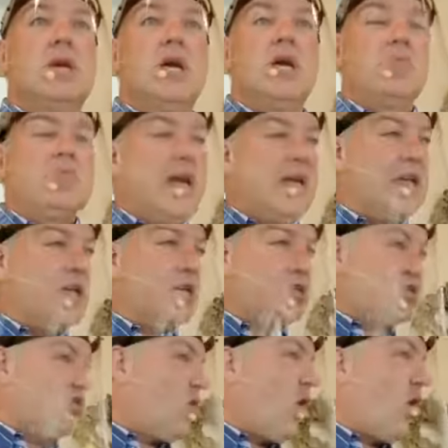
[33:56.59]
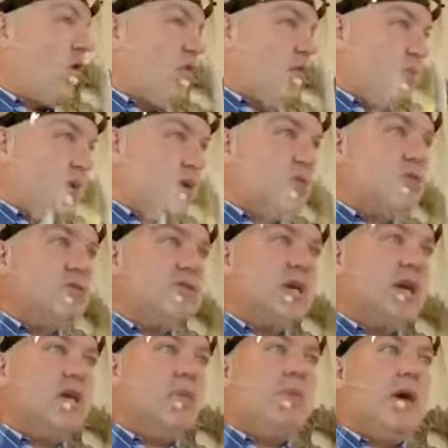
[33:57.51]
Making sure all the bills
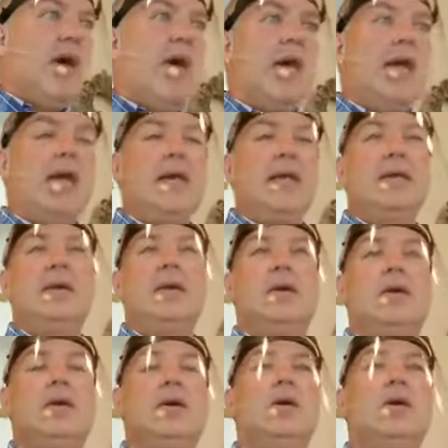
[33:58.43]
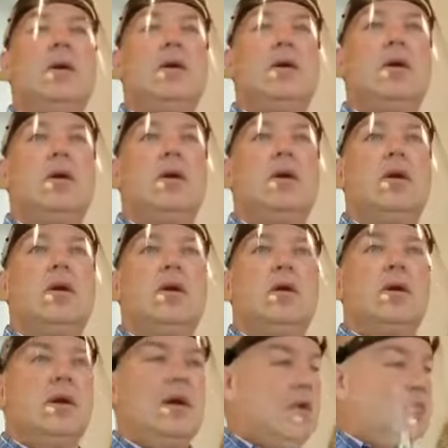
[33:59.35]
get paid?
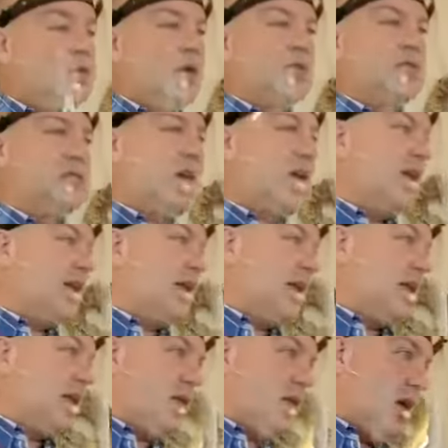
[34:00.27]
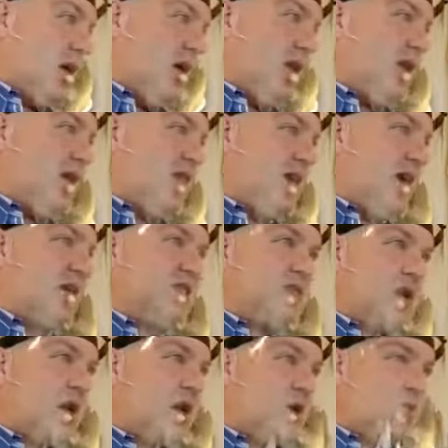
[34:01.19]
I'm not saying it, any of that's
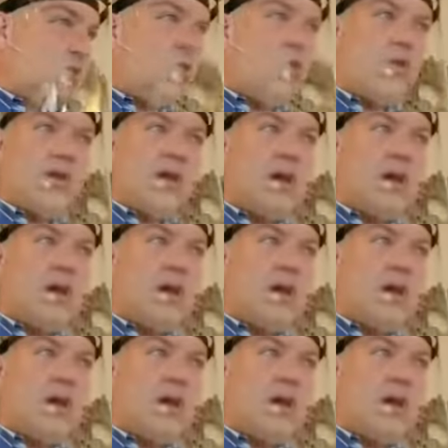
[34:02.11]
not important.